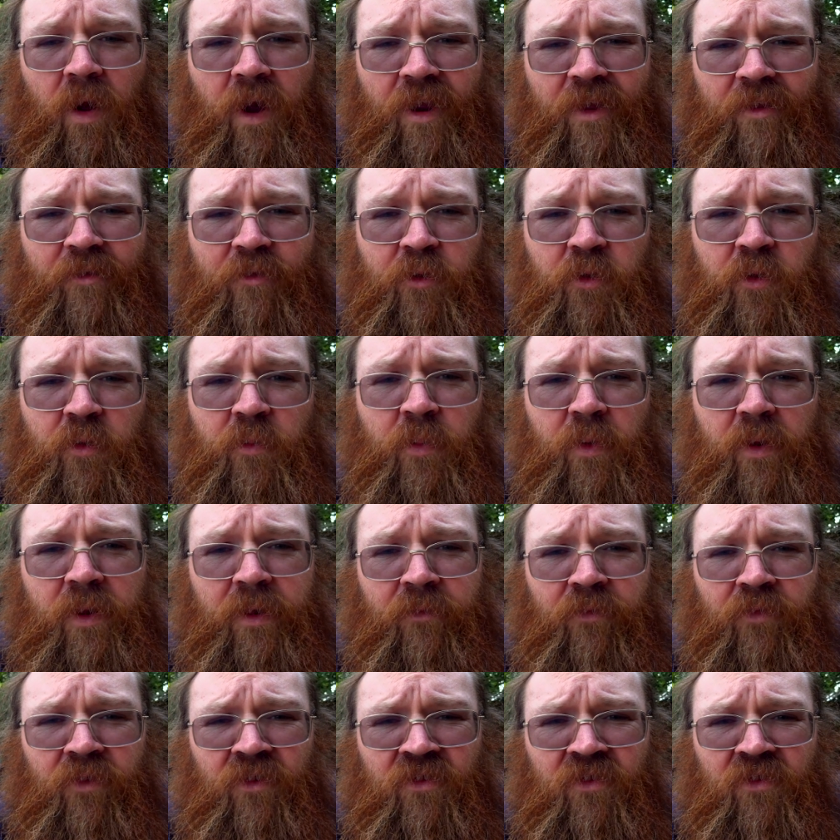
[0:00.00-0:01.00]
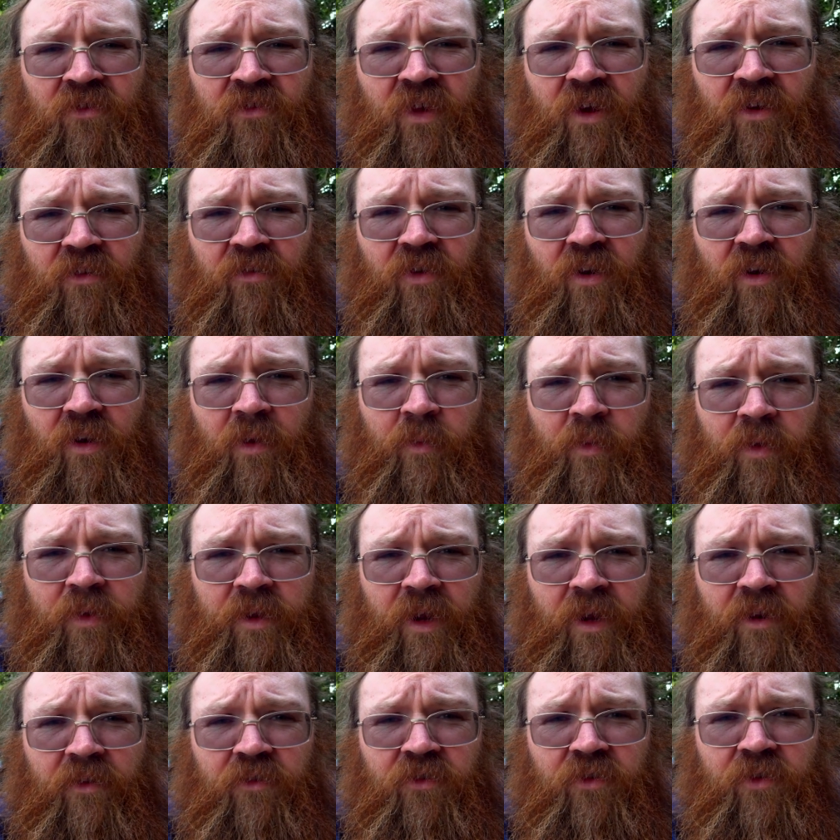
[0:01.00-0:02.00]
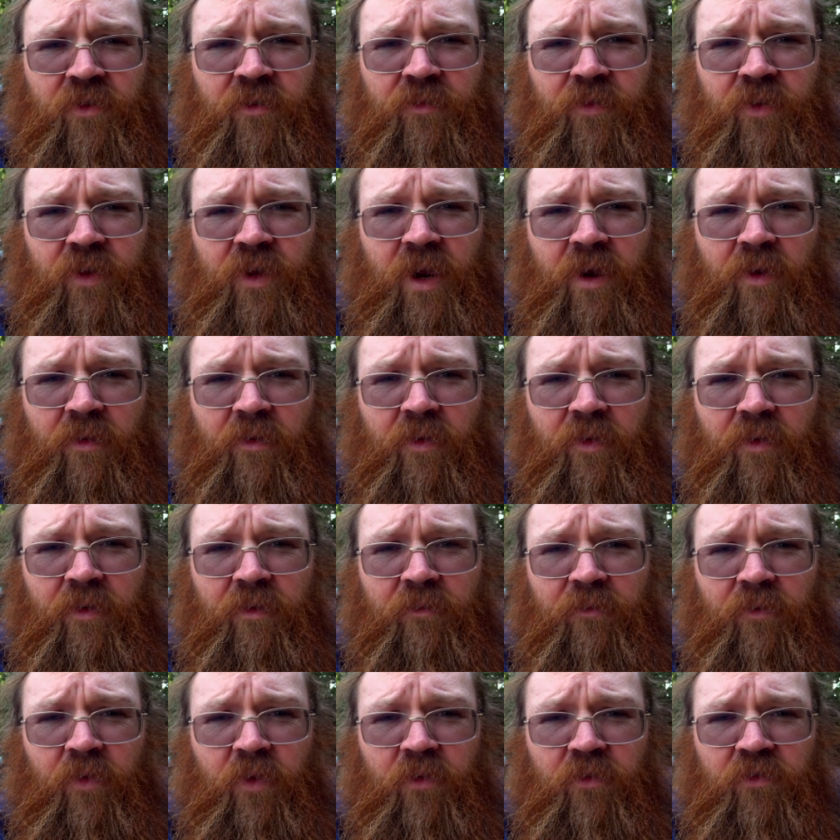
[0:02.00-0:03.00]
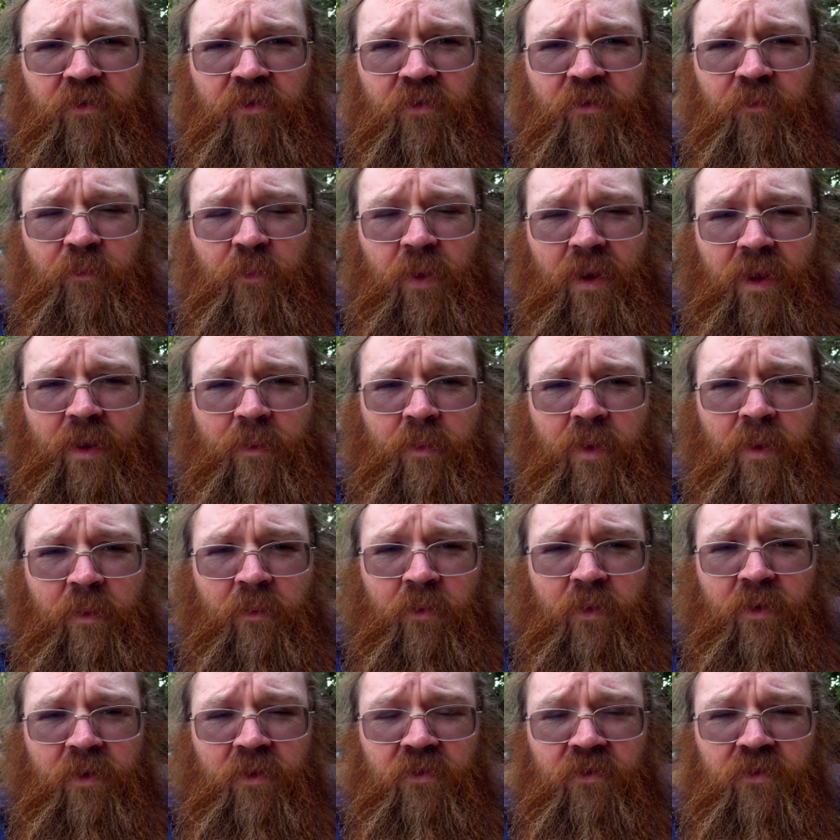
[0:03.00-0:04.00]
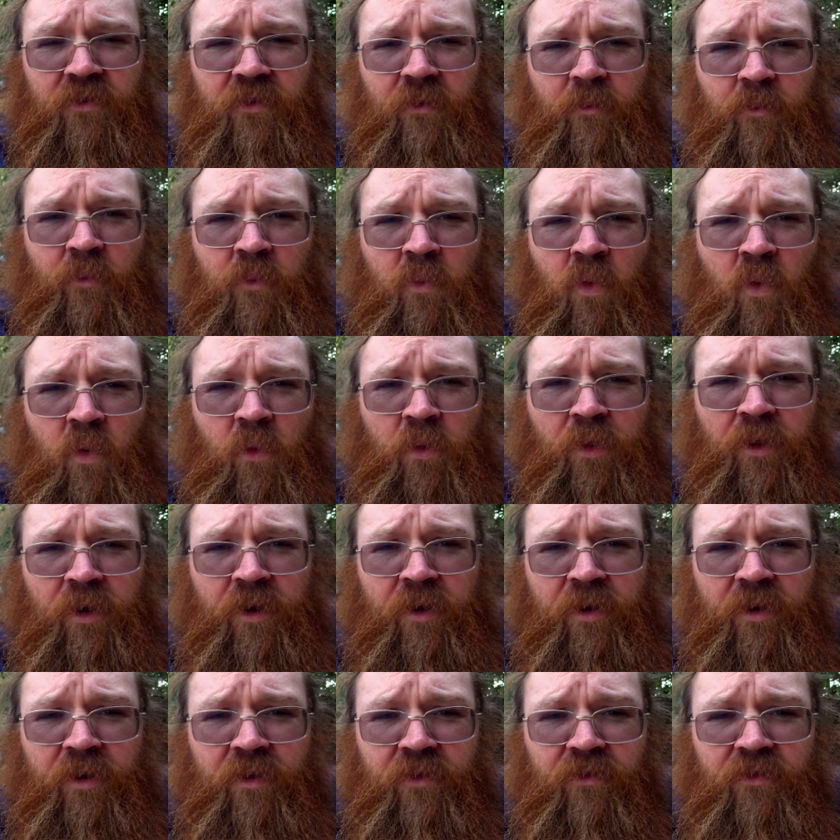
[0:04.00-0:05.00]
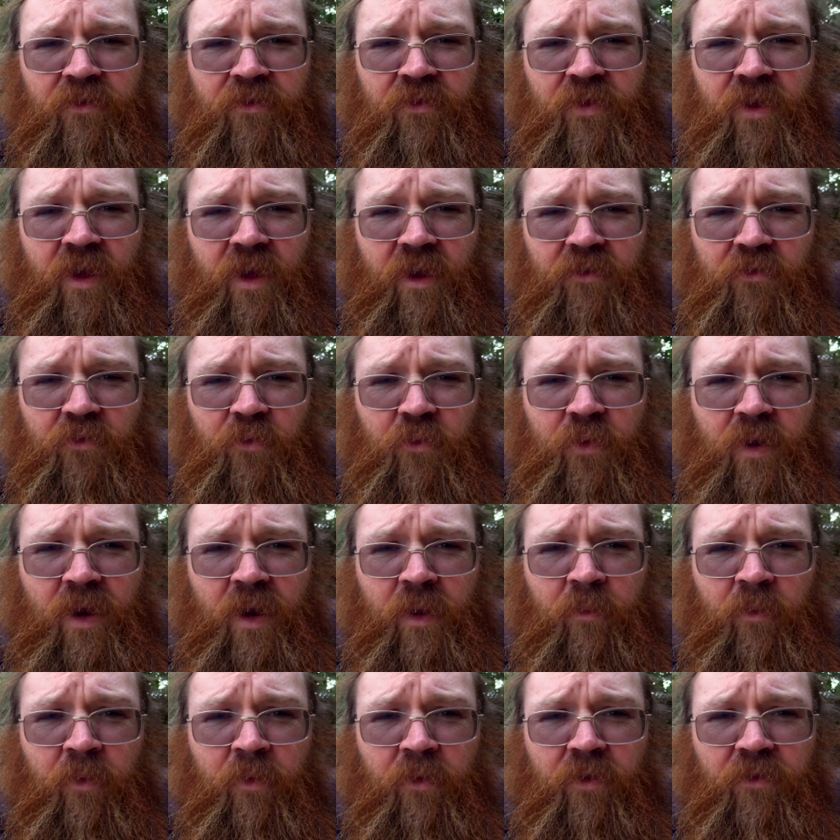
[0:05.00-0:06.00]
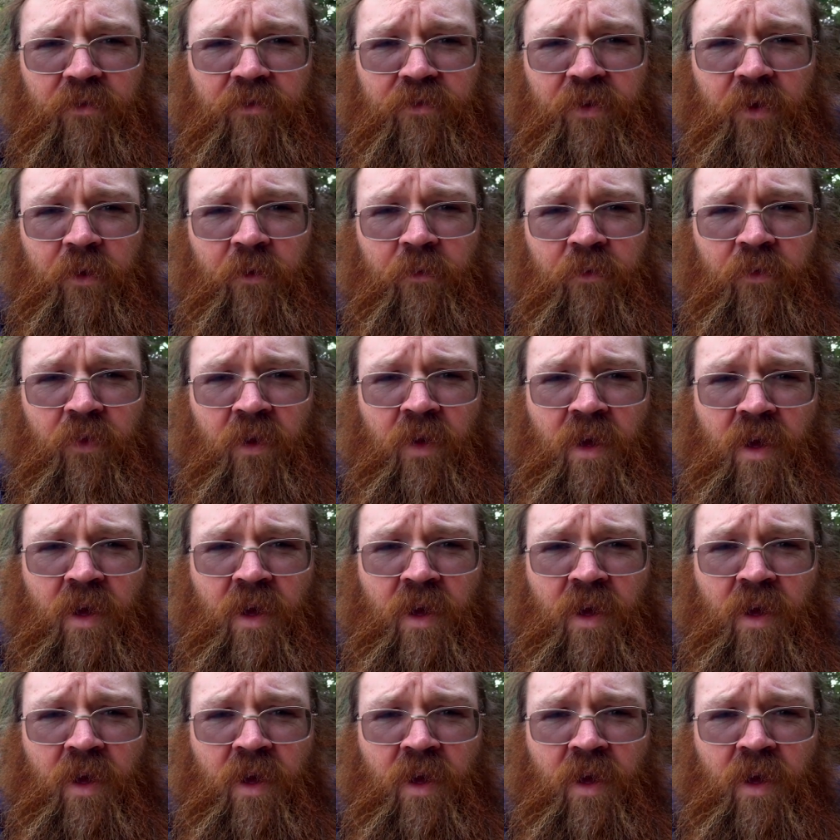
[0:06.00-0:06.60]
I do believe this is actually a limitation of the current version of Play Memories more than it is the actual camera itself.